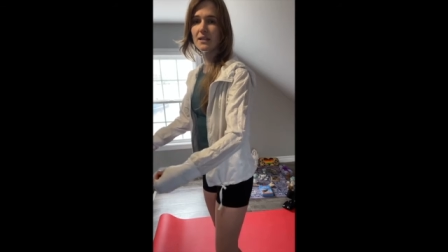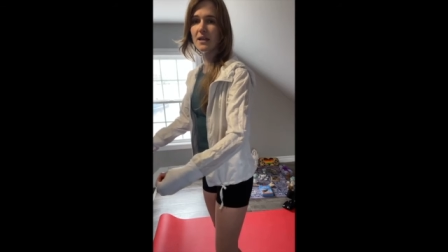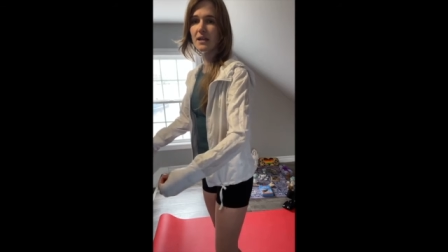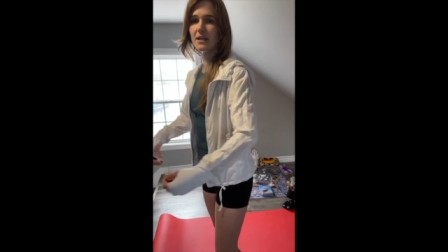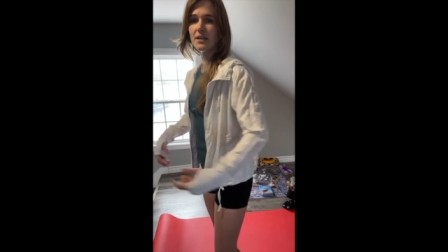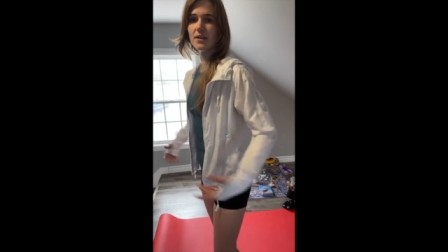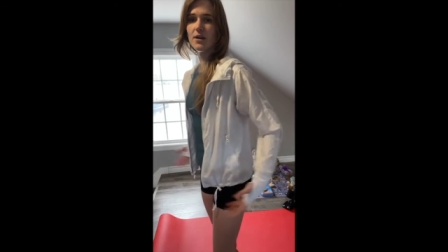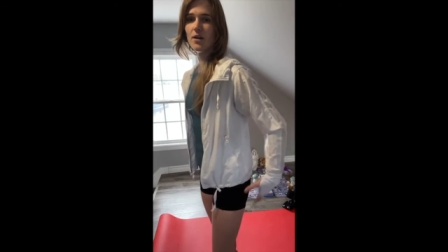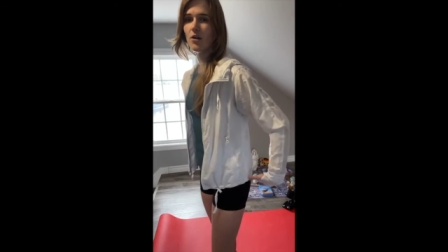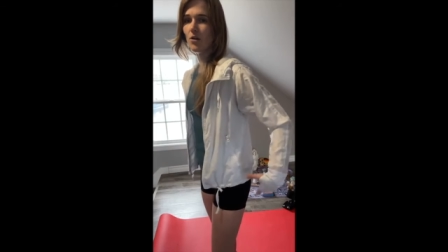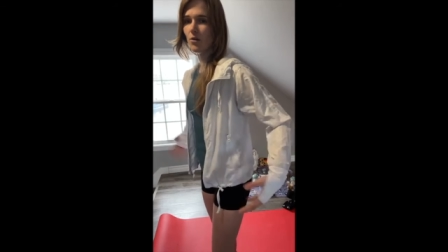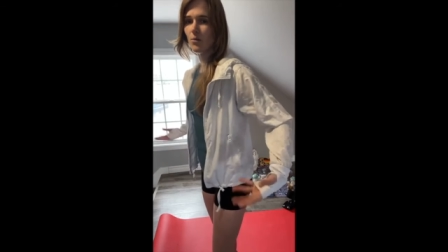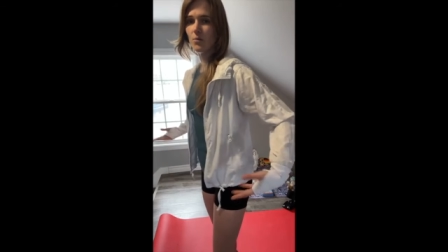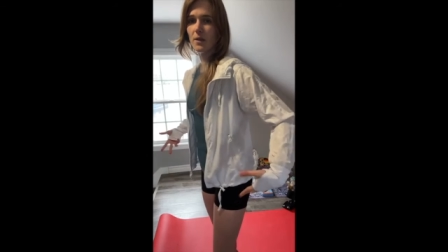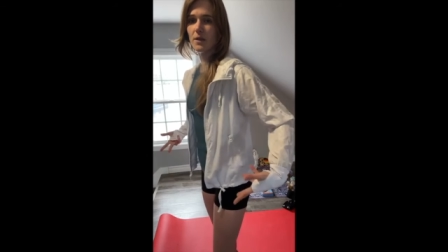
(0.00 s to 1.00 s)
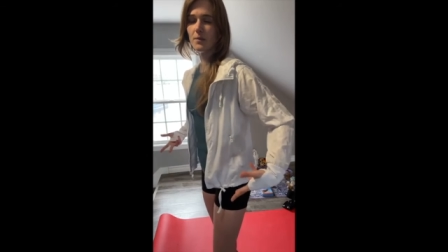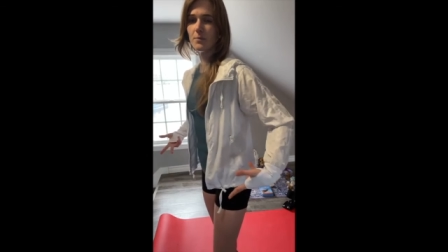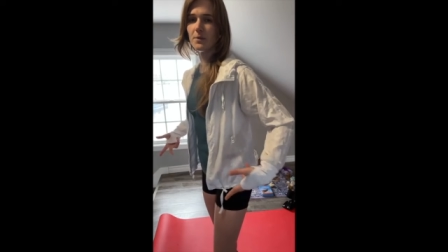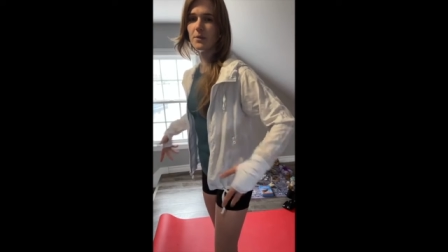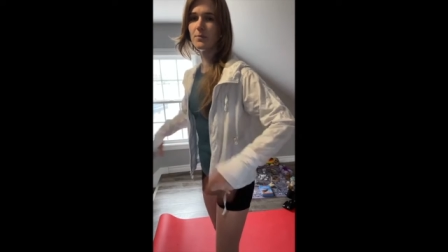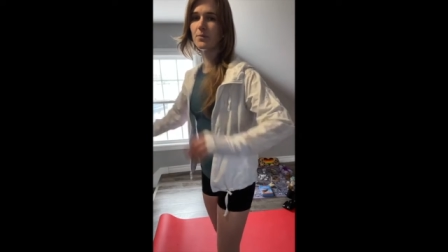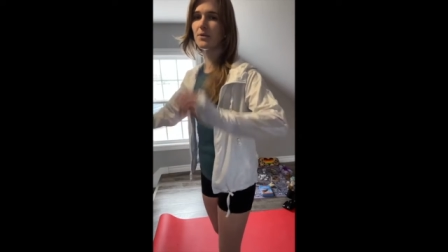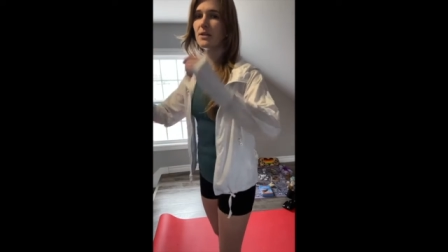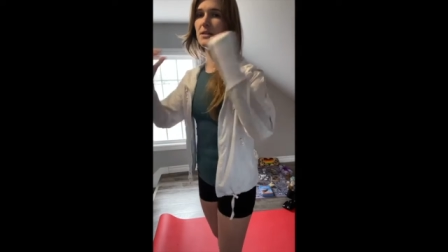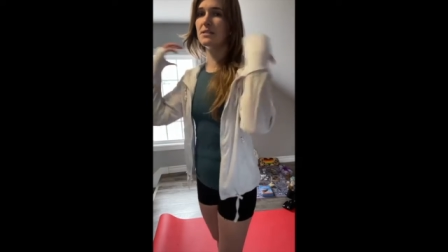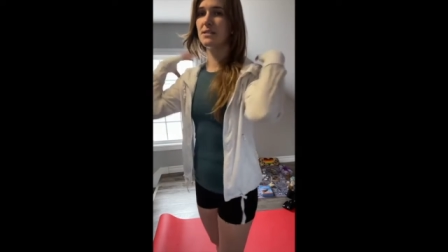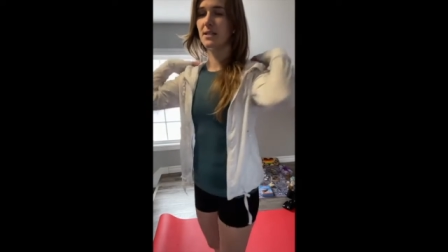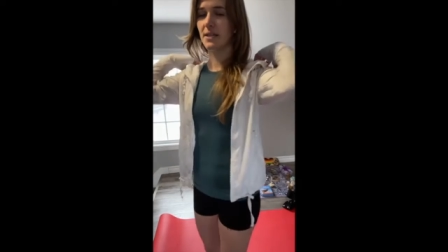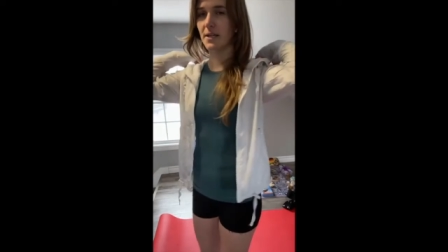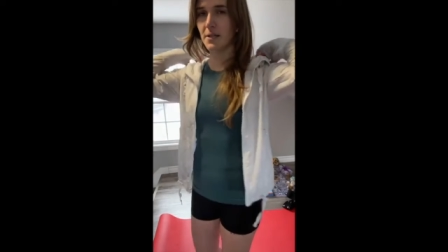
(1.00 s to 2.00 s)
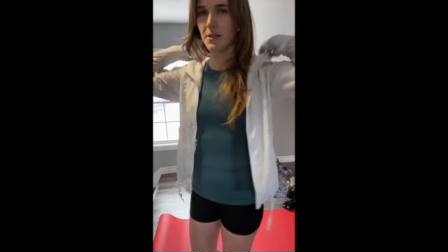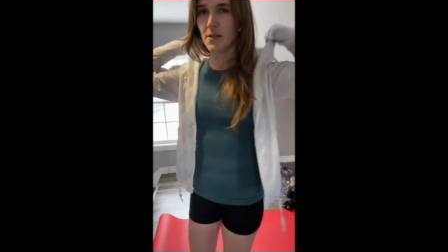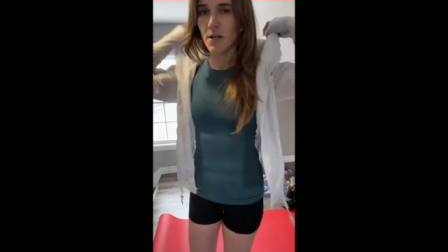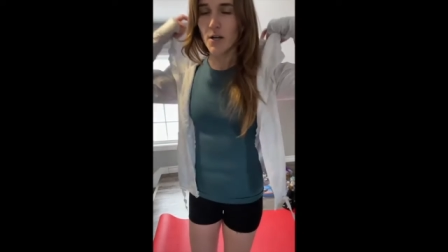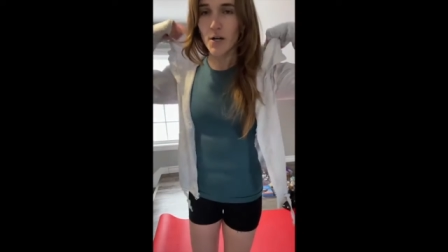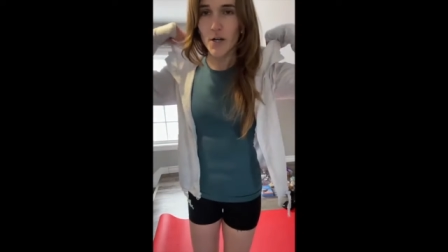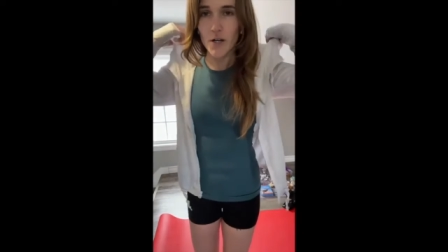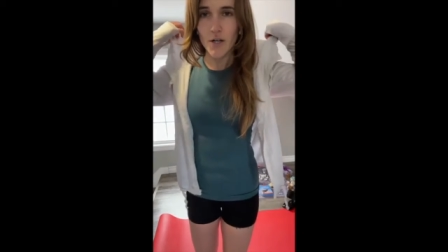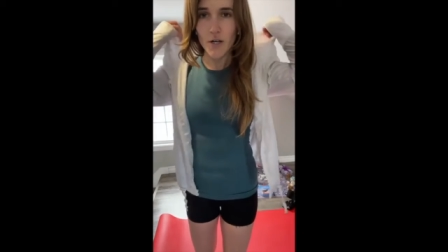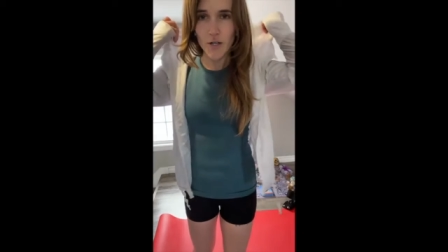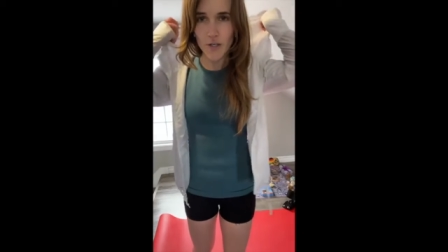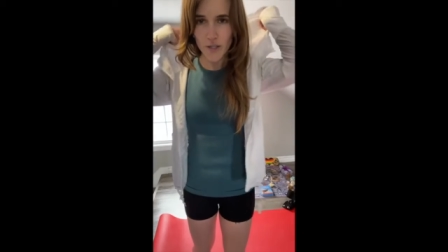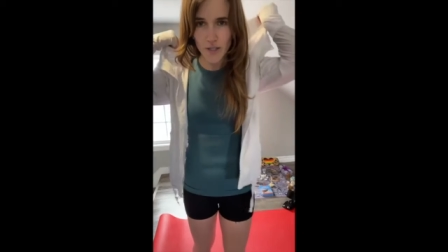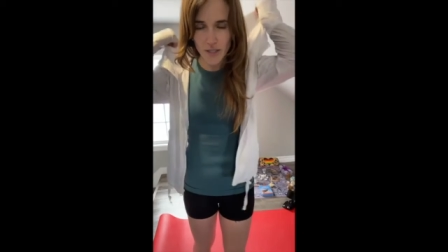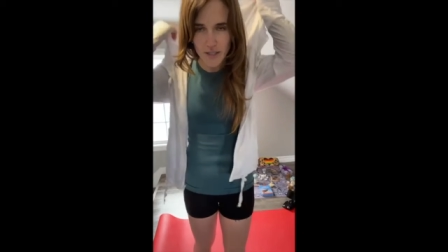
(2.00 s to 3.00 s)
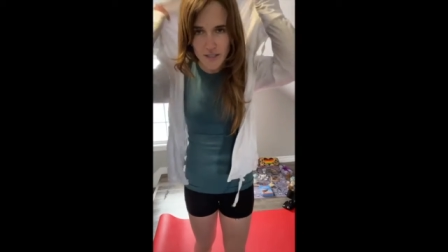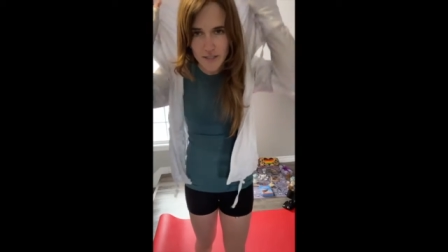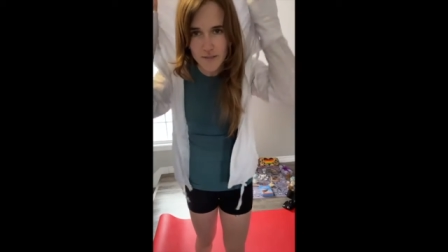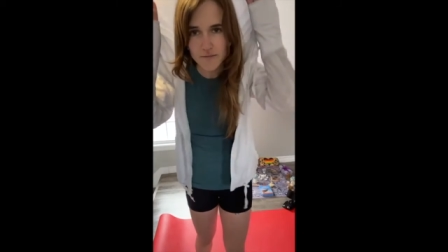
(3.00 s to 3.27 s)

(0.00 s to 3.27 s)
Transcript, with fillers: let it go, let it be breezy. Hood